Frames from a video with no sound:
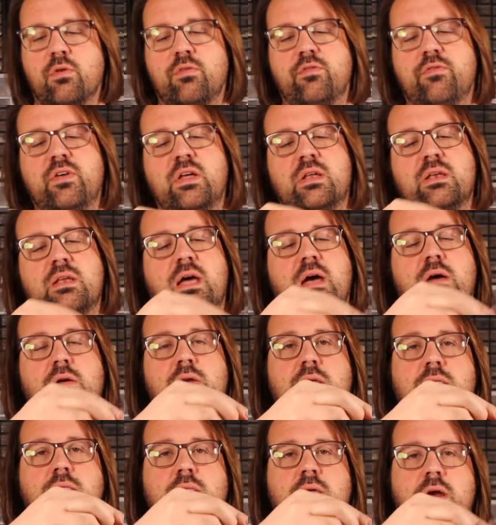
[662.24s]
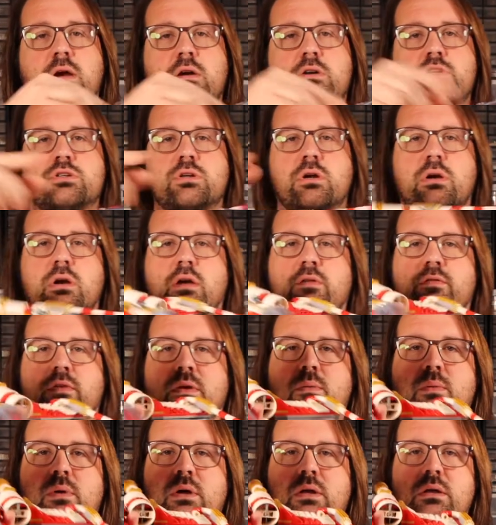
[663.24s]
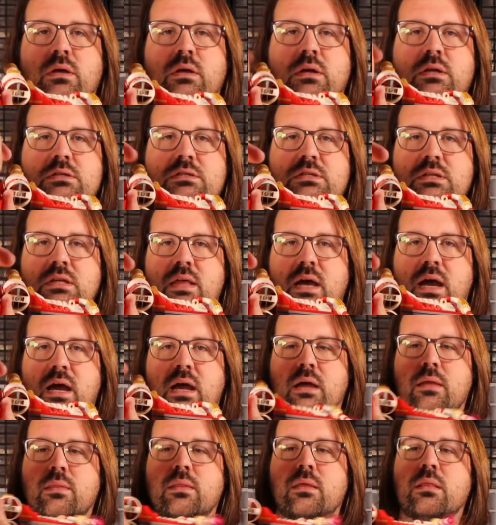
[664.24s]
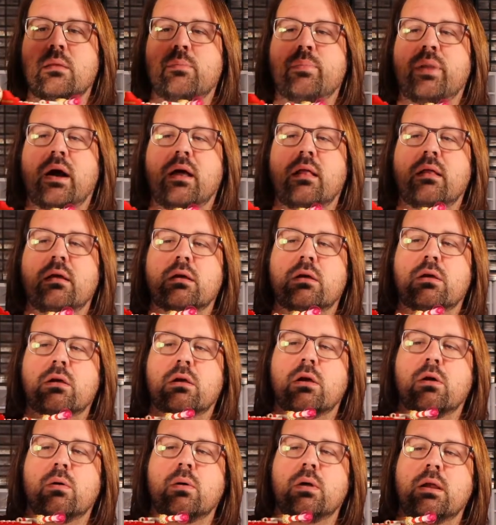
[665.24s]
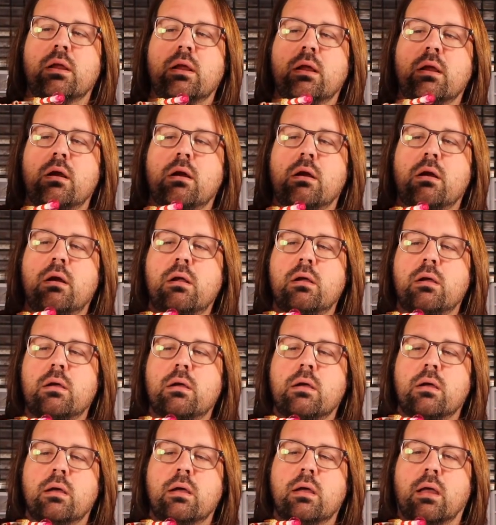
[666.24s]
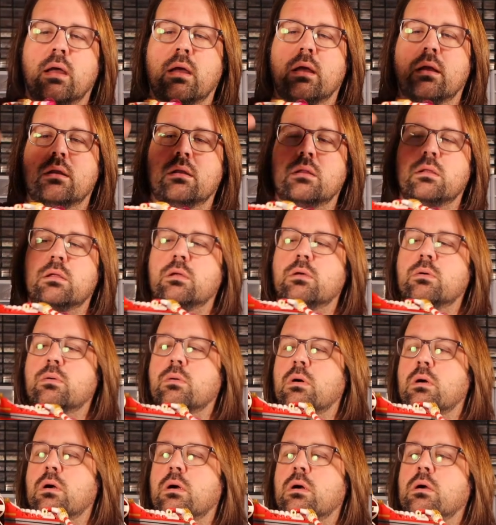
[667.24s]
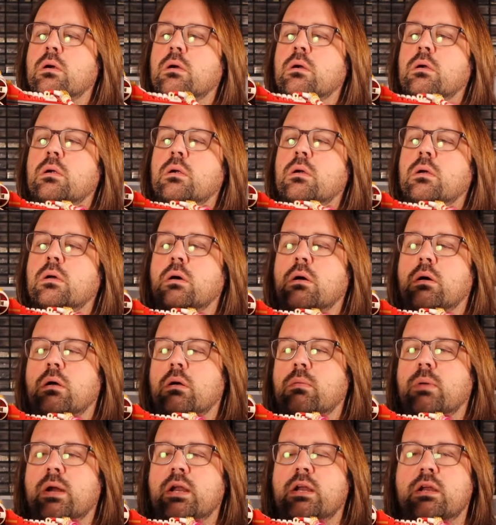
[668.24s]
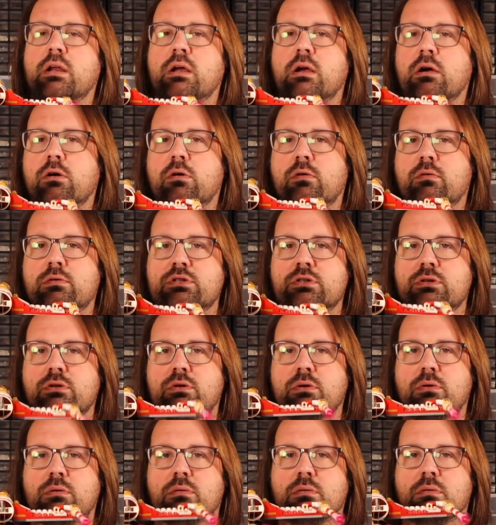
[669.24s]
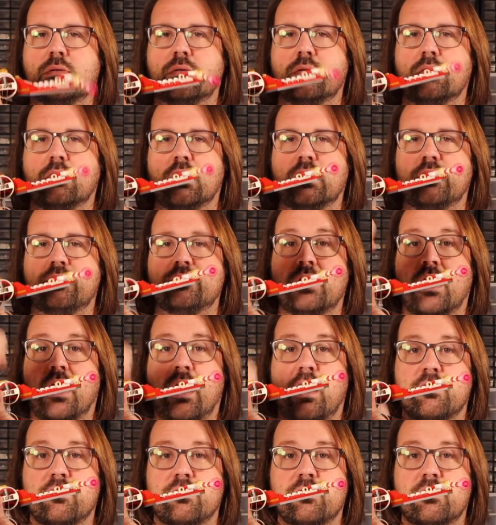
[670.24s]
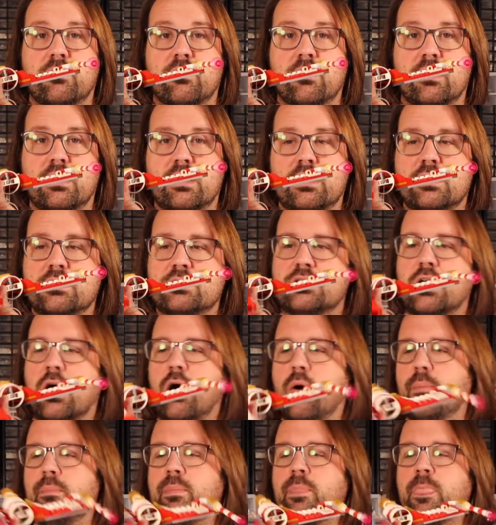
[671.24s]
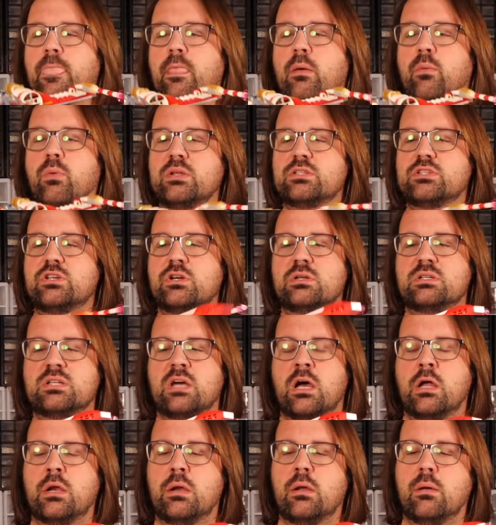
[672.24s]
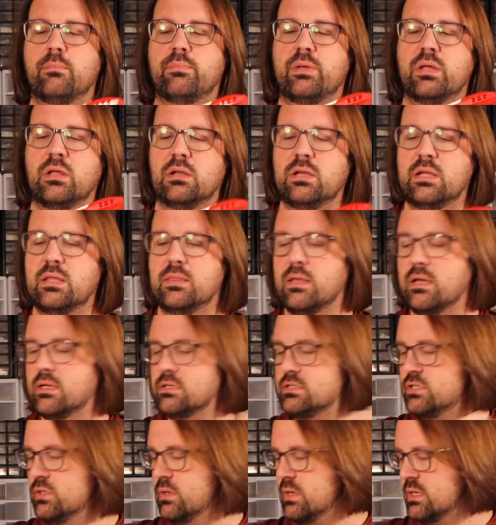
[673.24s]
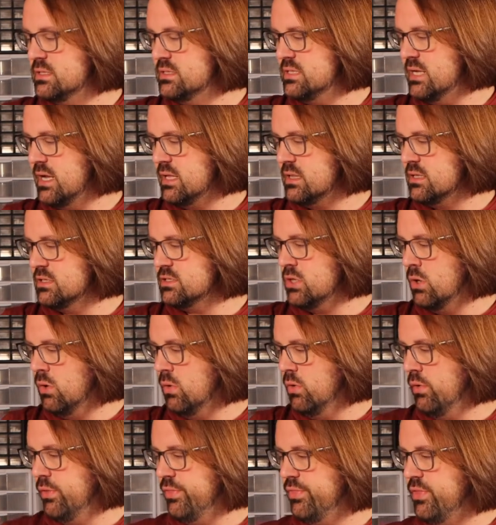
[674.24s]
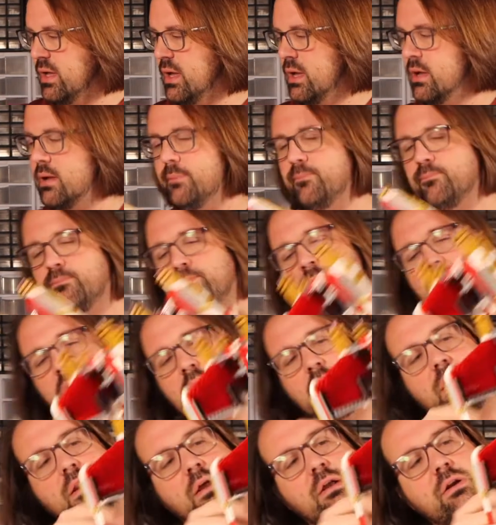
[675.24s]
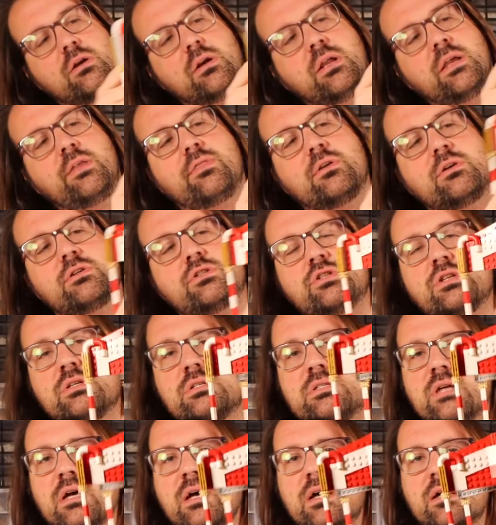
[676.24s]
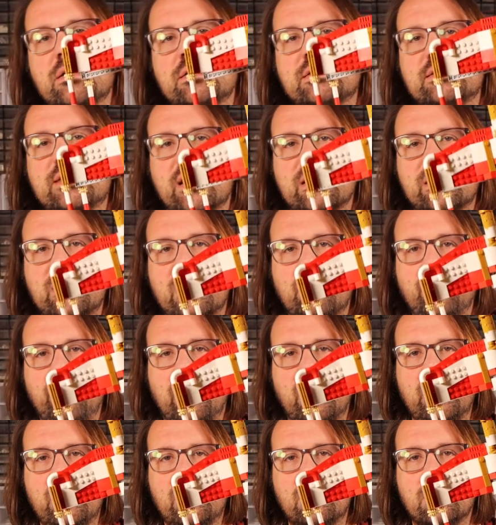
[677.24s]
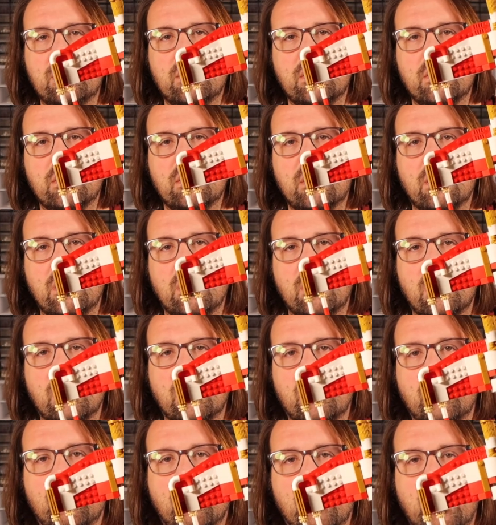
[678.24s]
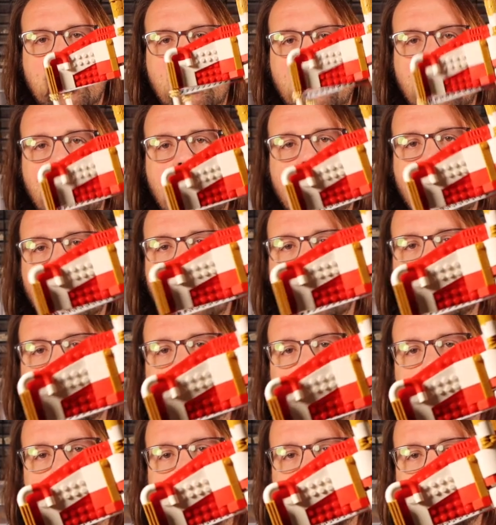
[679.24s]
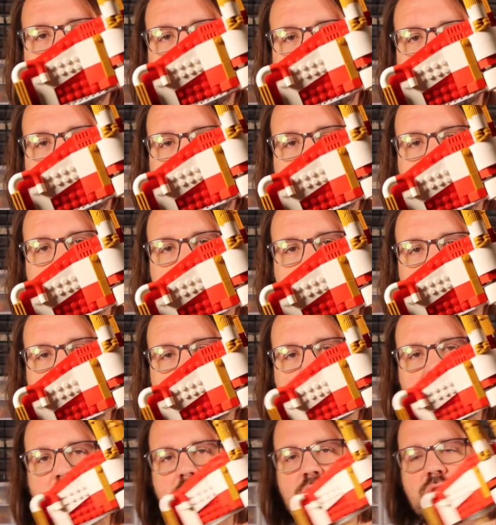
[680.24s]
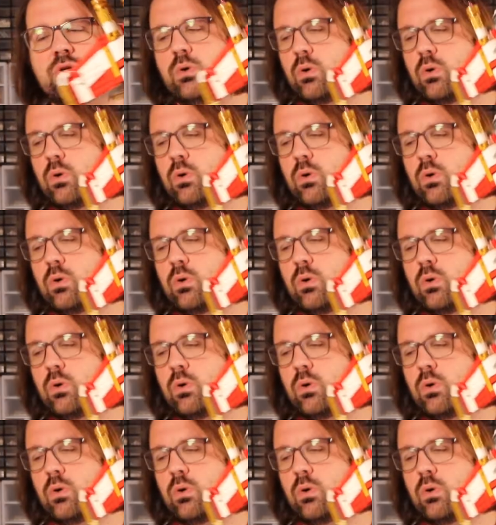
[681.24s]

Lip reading: fit down in there. Sure enough, he will. You can see that. And then the pilot could go in here, and you are all ready to go to lift off. So once you're done building this, you can take this whole thing, and underneath there's just a Technic plate right here, and it's got 2